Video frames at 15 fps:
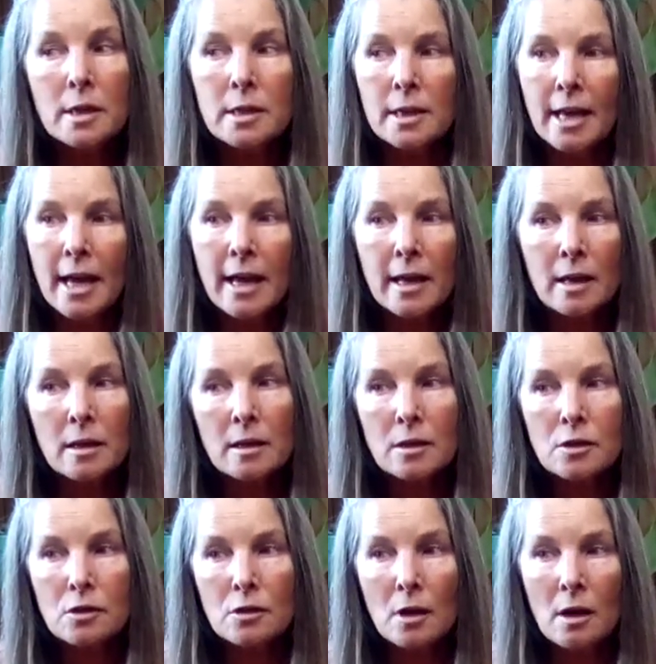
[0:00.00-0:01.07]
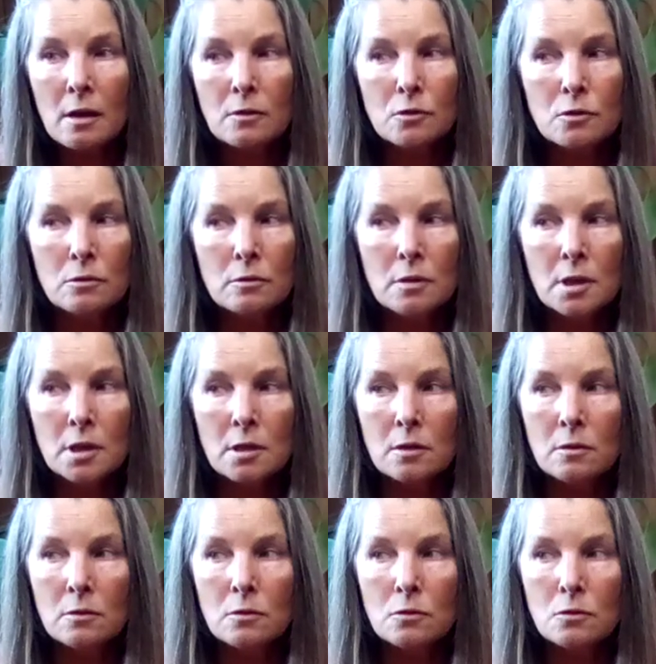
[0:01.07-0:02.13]
Today is the
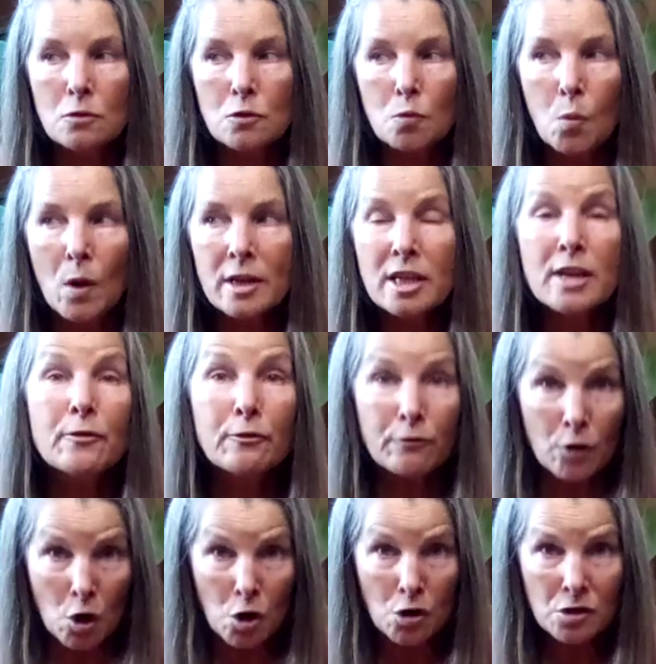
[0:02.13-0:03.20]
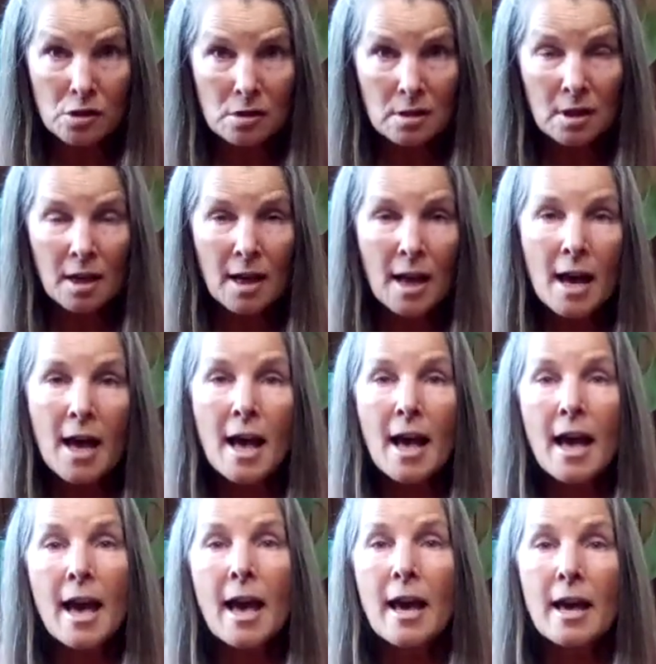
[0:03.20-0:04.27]
21st
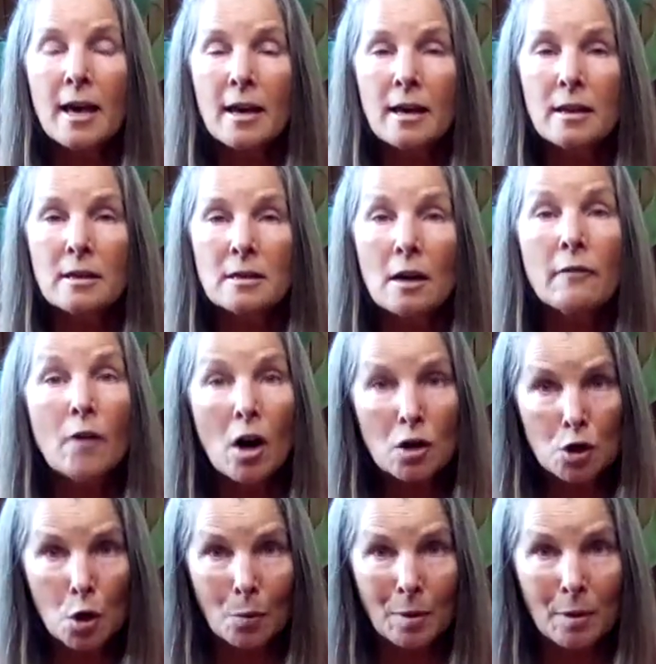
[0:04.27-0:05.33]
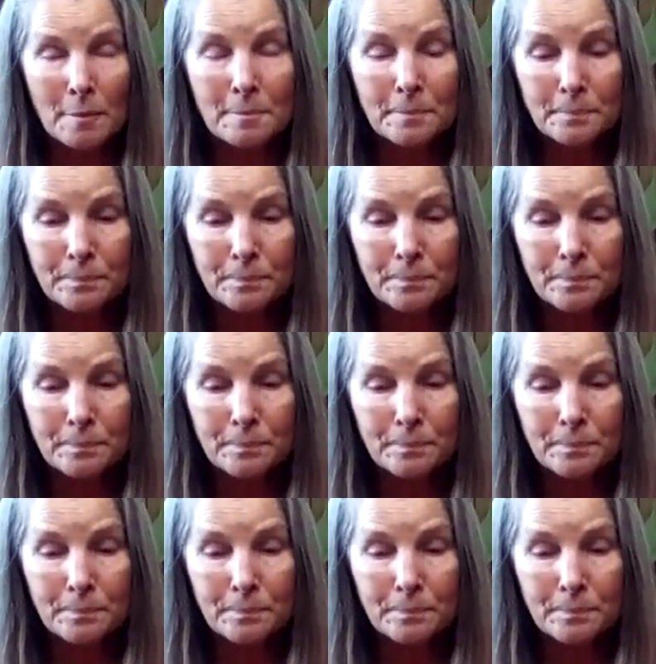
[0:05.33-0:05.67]
and of October,